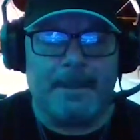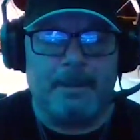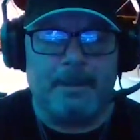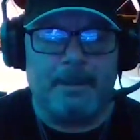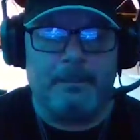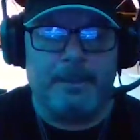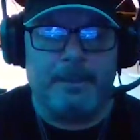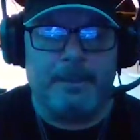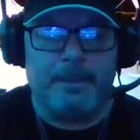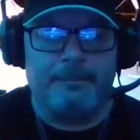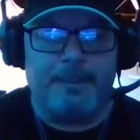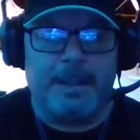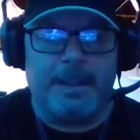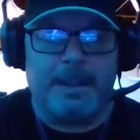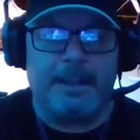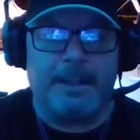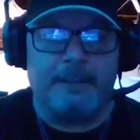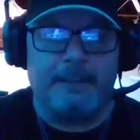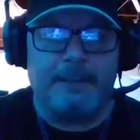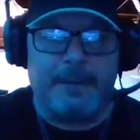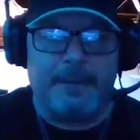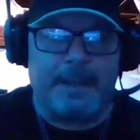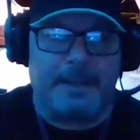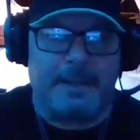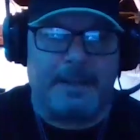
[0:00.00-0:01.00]
We've been at an
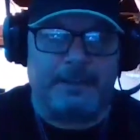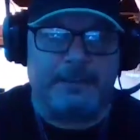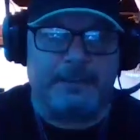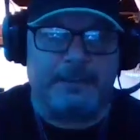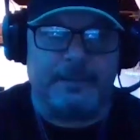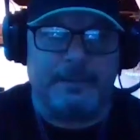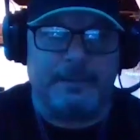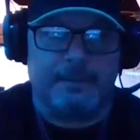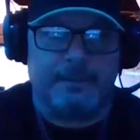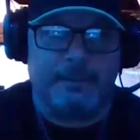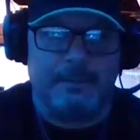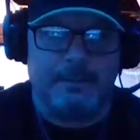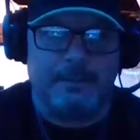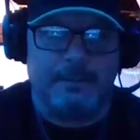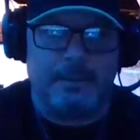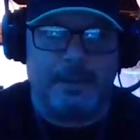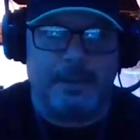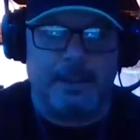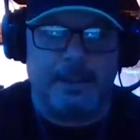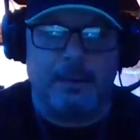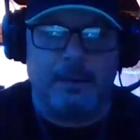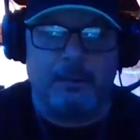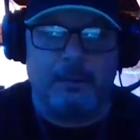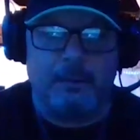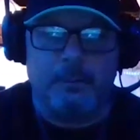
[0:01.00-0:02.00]
event
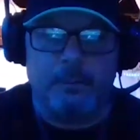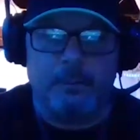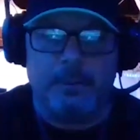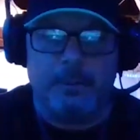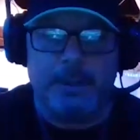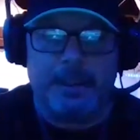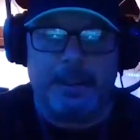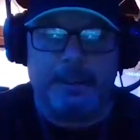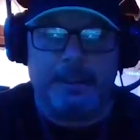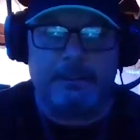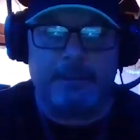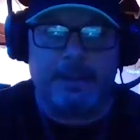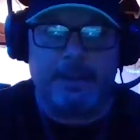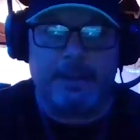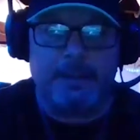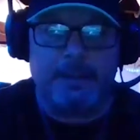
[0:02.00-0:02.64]
at